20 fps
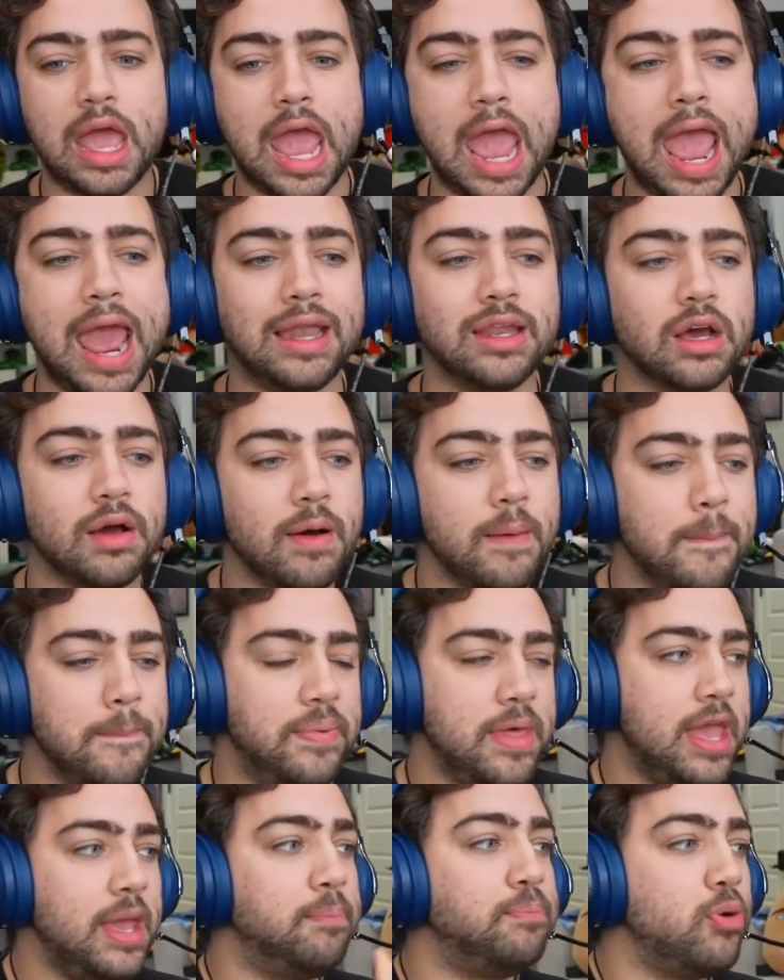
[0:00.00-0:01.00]
And
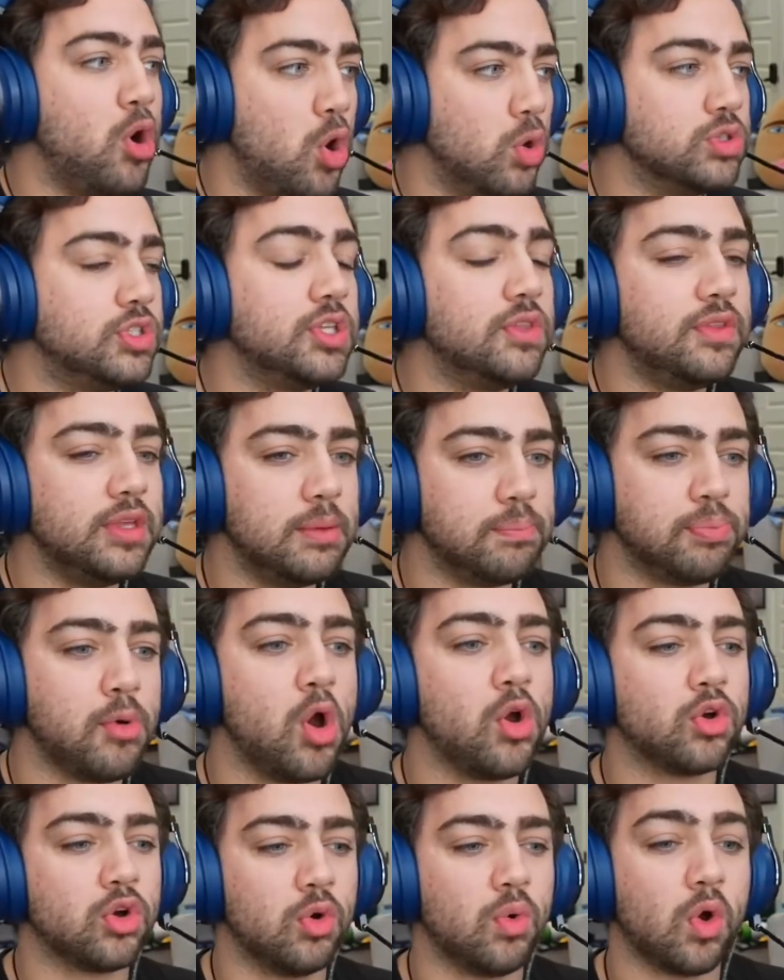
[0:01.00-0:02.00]
they posted the
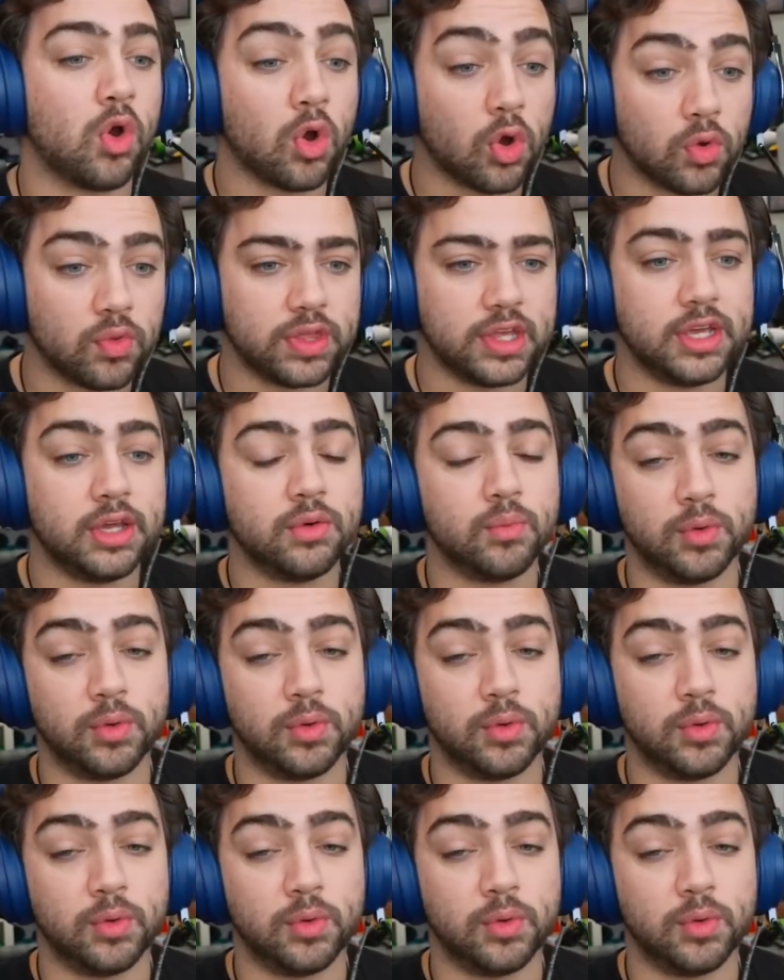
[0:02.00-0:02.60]
embargo early,